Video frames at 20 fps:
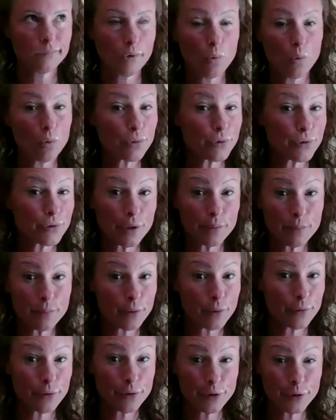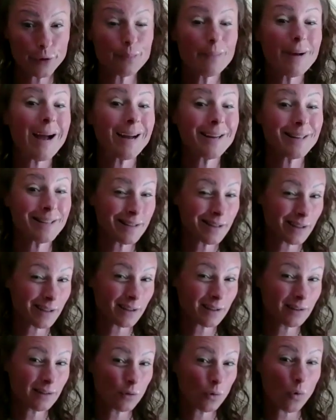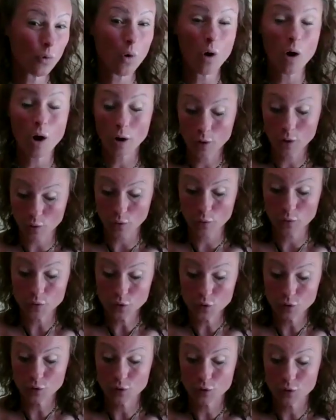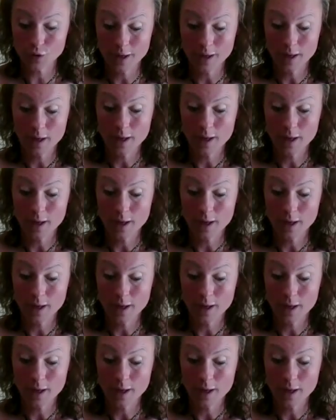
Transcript: What subconscious patterning or unconscious